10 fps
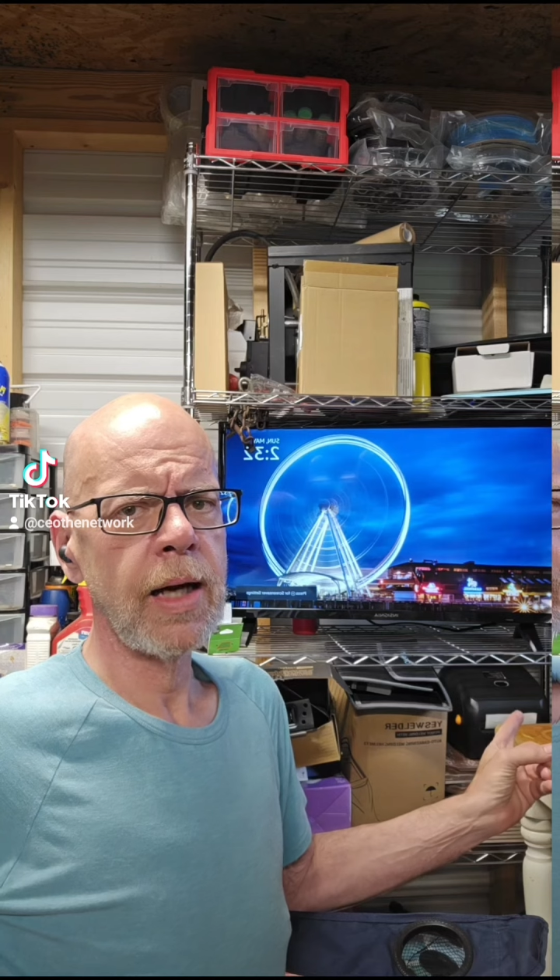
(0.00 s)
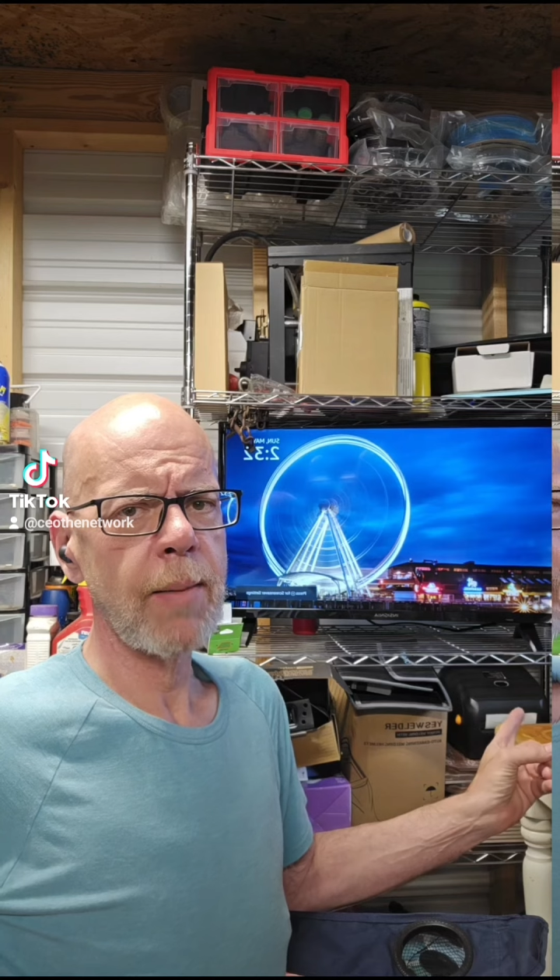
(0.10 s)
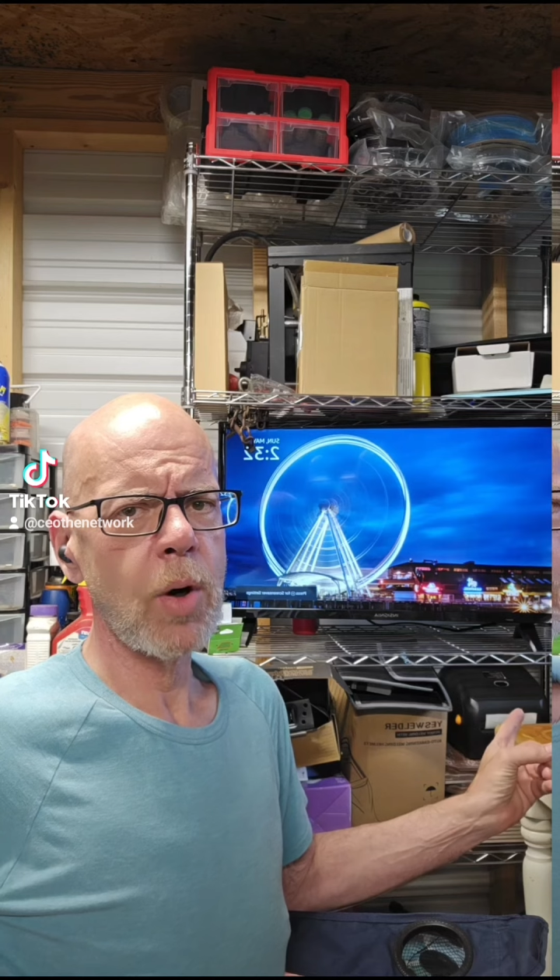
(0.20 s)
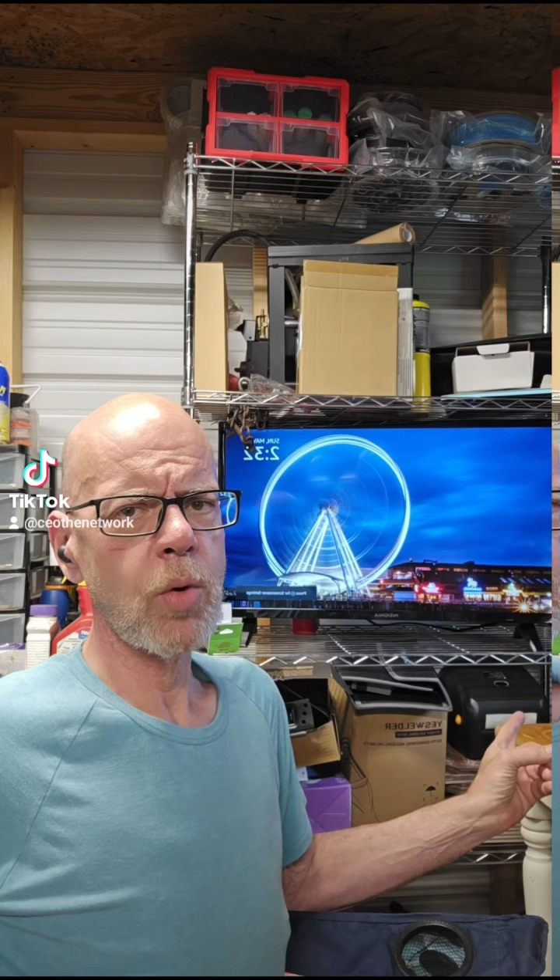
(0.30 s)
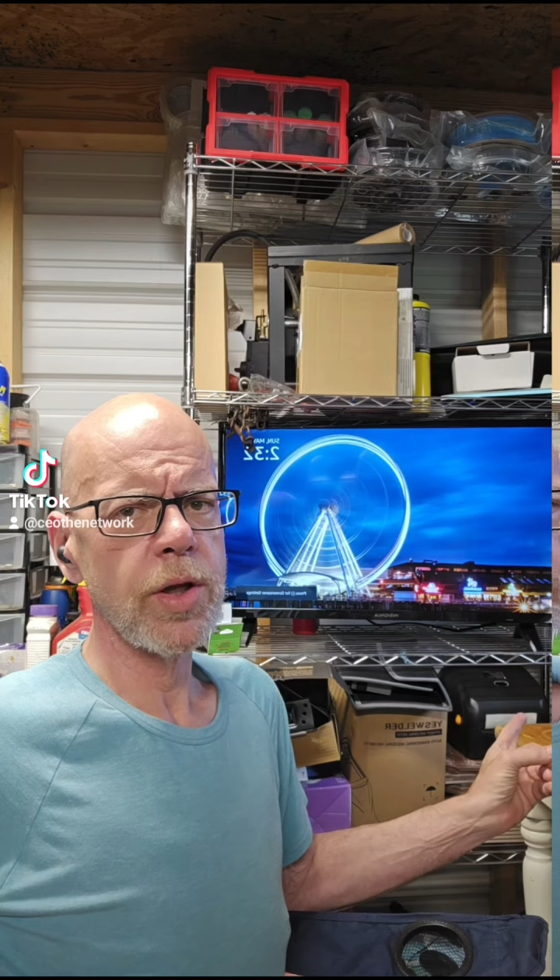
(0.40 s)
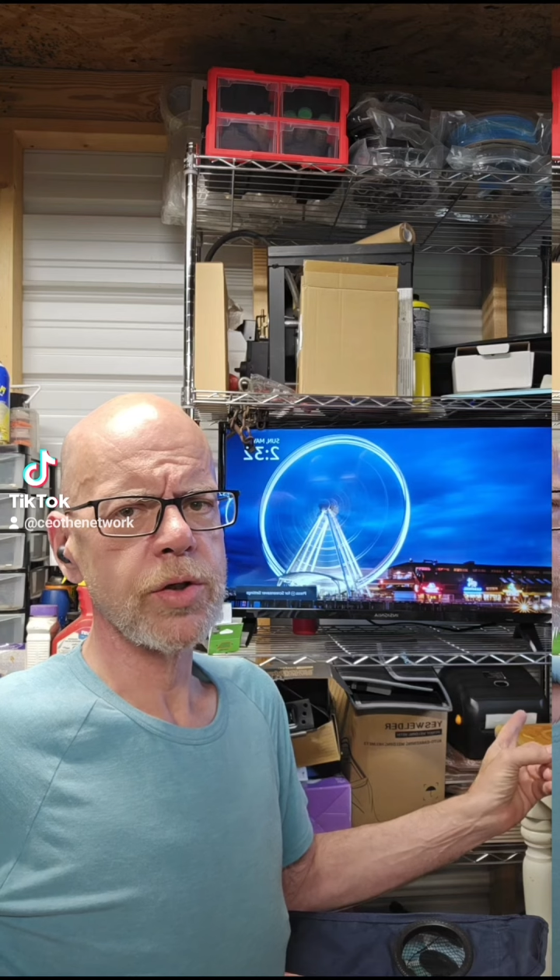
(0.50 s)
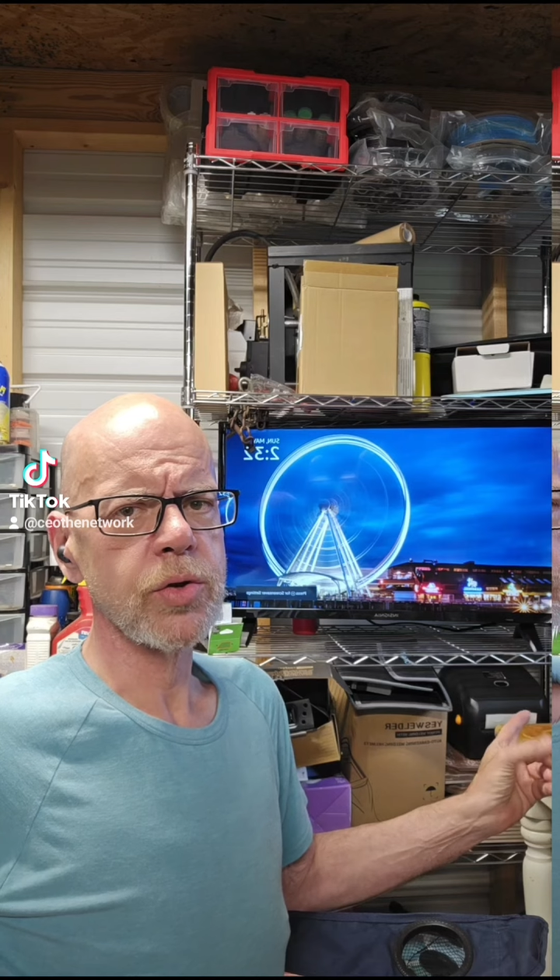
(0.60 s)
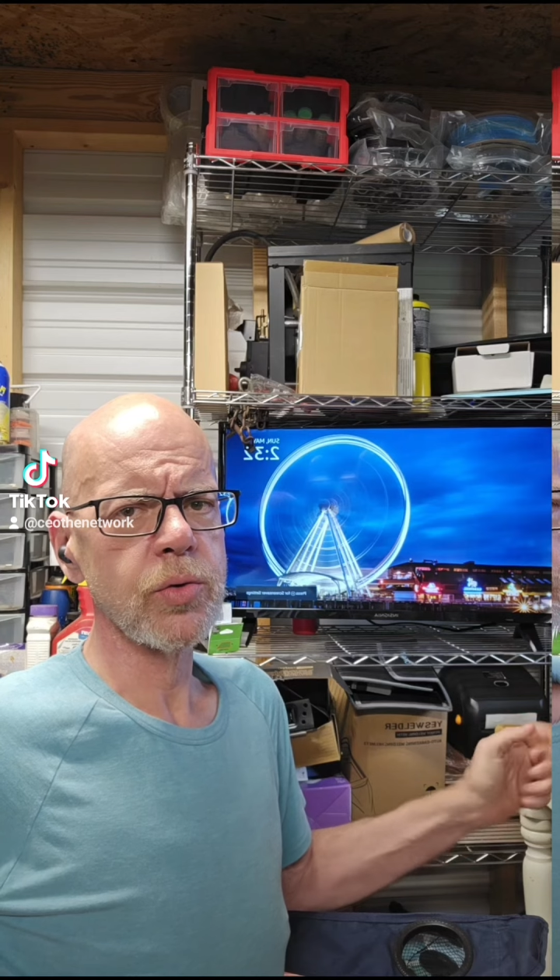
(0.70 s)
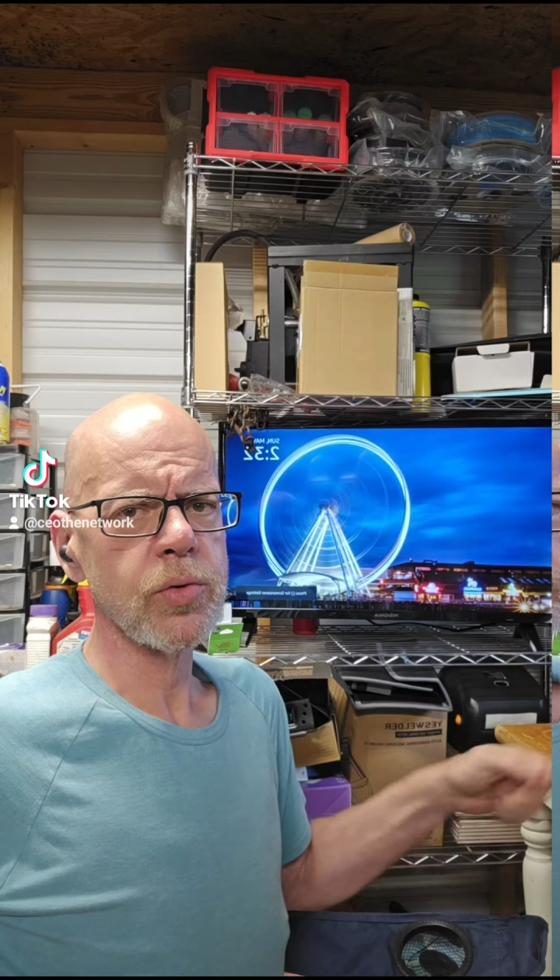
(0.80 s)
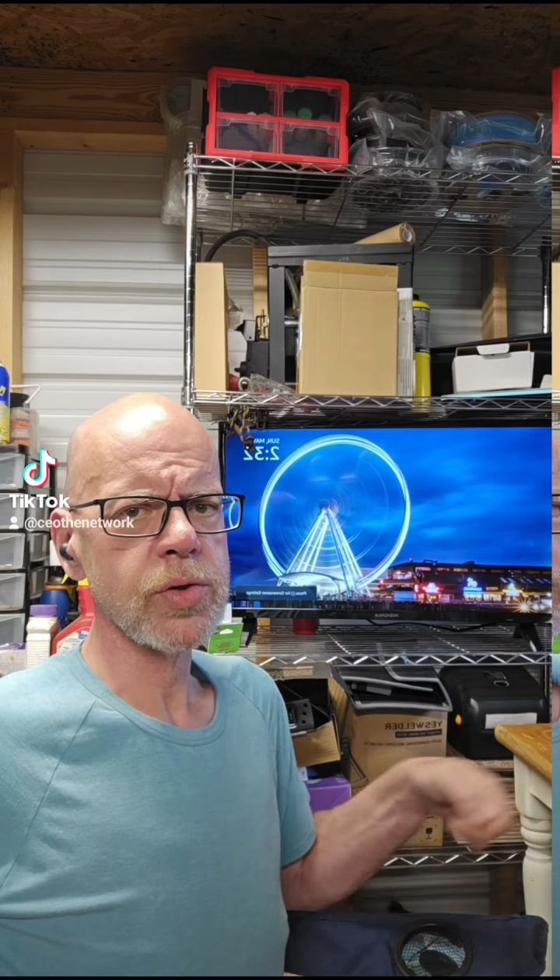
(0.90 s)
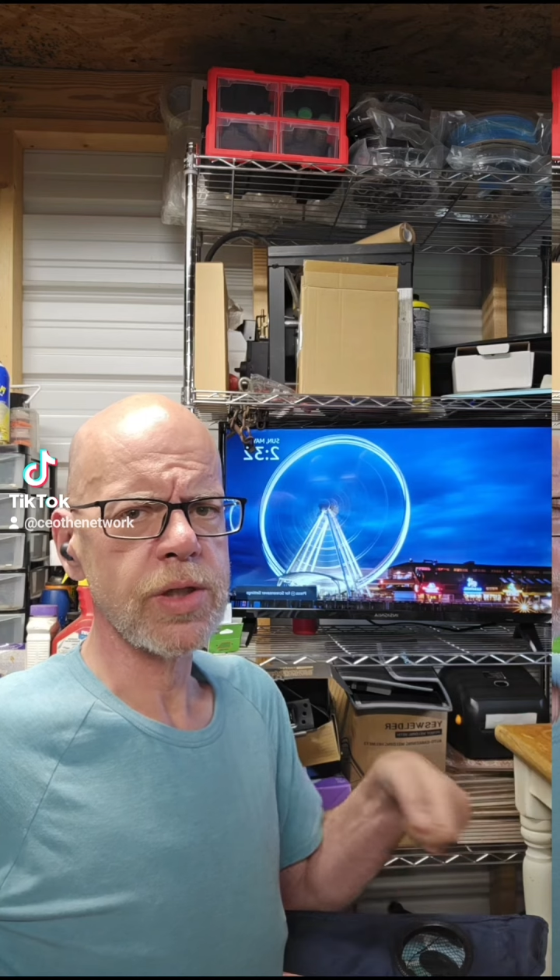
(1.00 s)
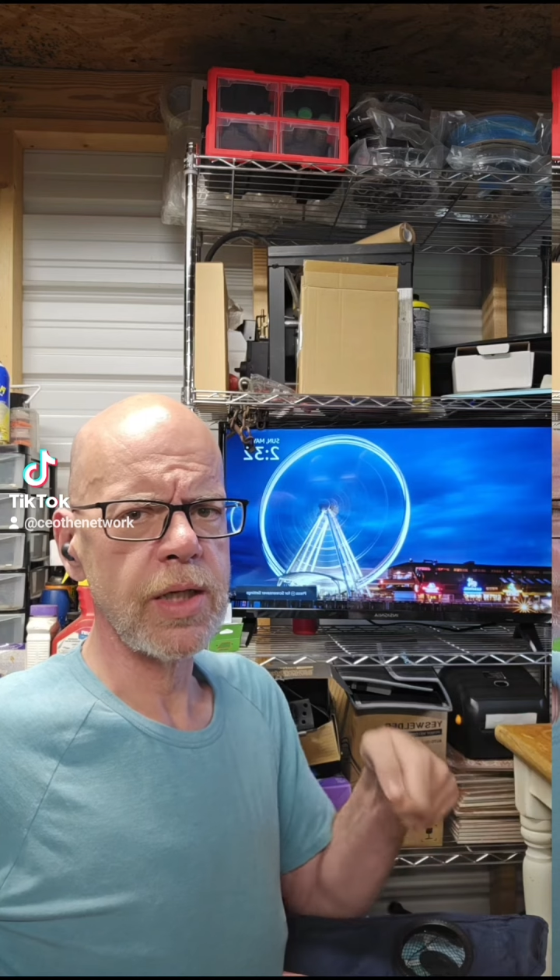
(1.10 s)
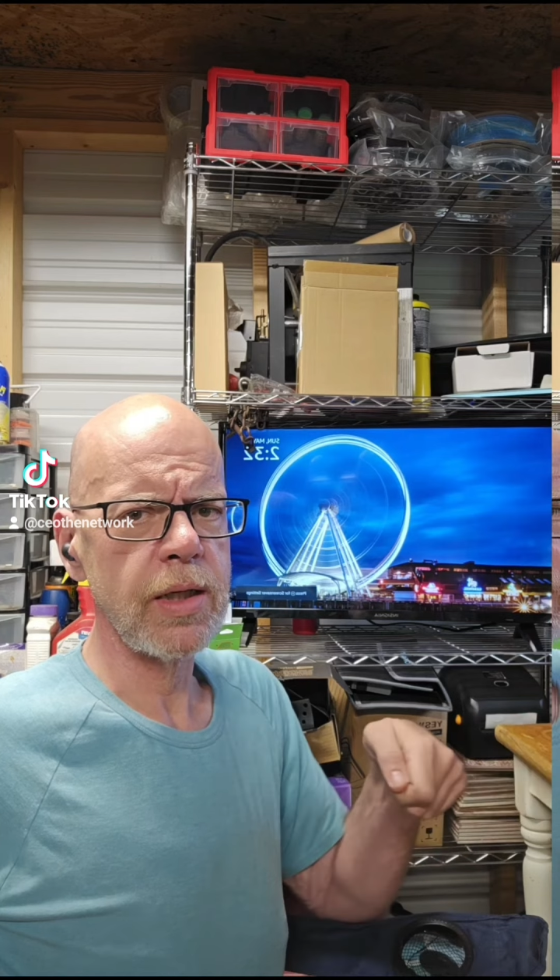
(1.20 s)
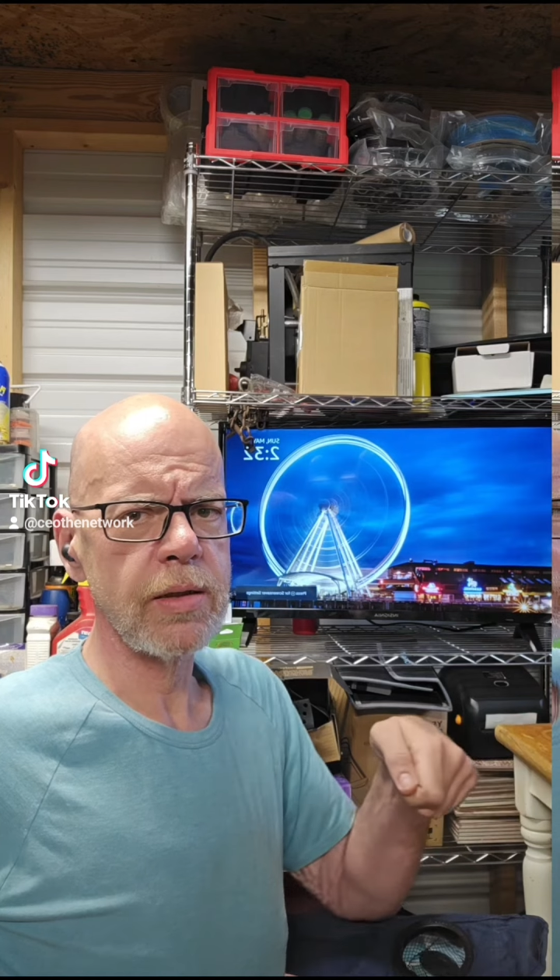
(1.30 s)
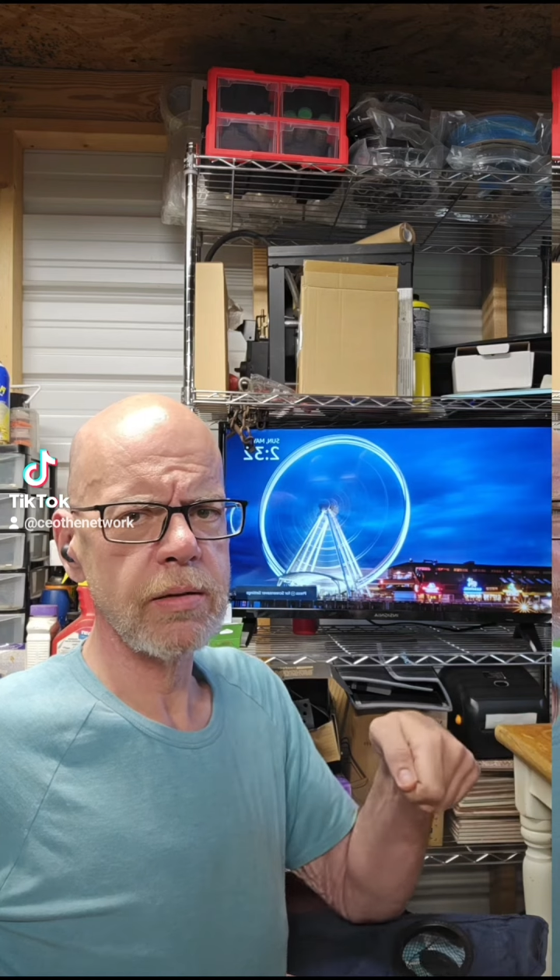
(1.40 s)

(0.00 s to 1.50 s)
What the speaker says: I bought one of the tools that